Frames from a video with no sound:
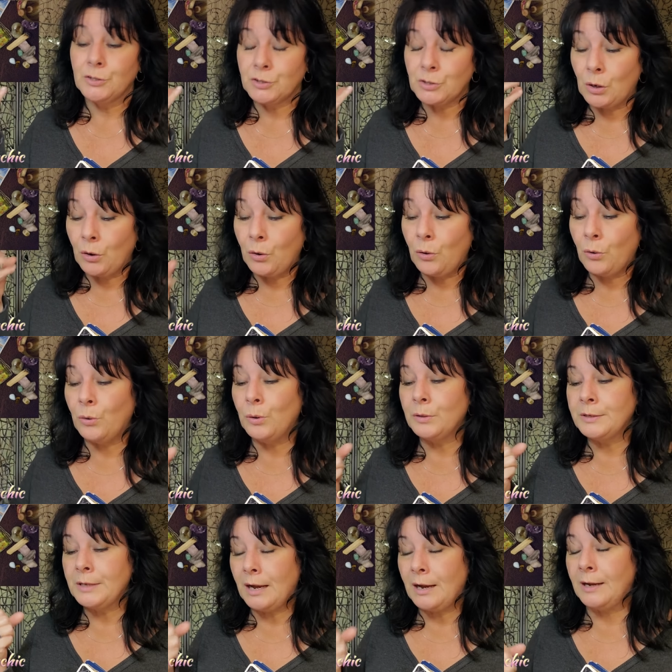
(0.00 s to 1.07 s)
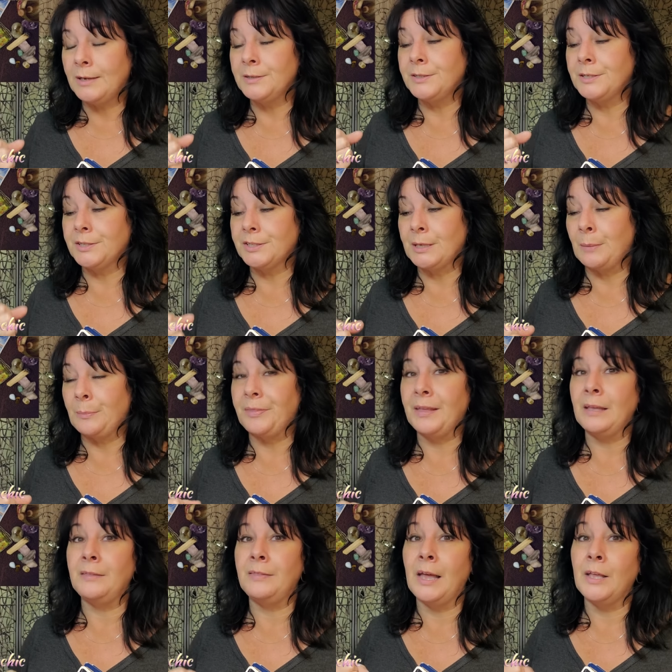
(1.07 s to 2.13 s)
to hold on to
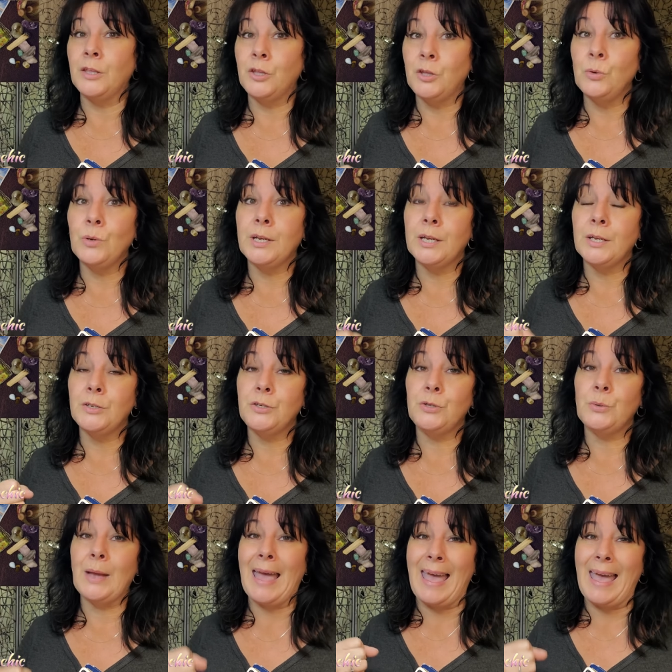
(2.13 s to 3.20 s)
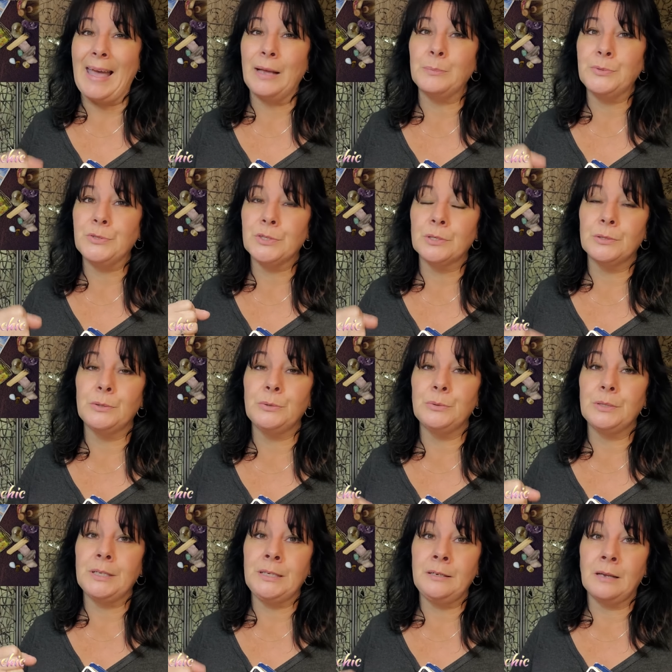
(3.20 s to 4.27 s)
something that you can do
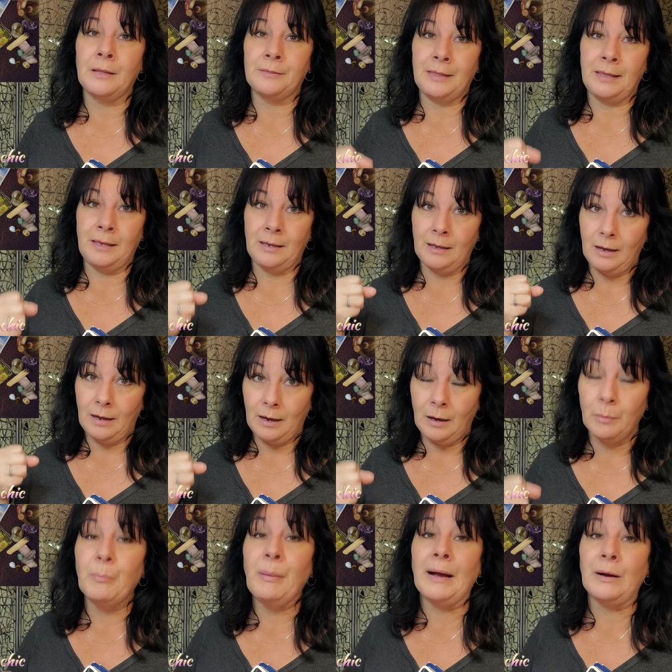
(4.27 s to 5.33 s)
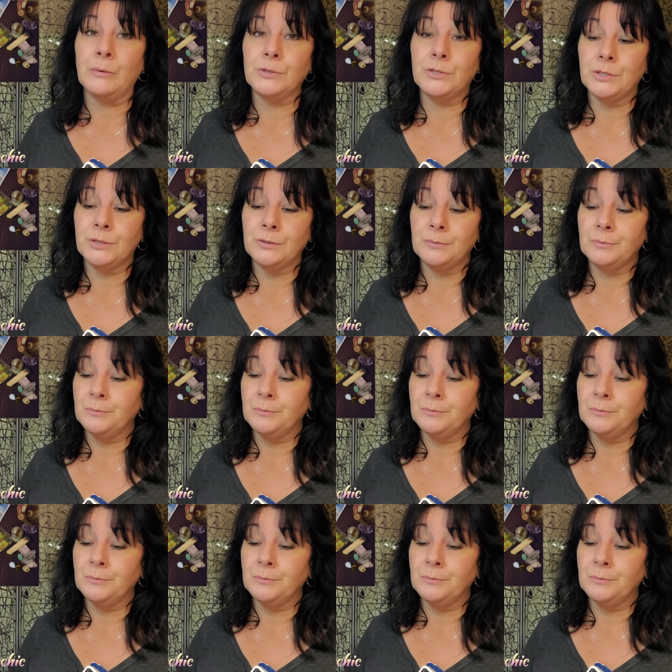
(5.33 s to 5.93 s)
absolutely nothing about.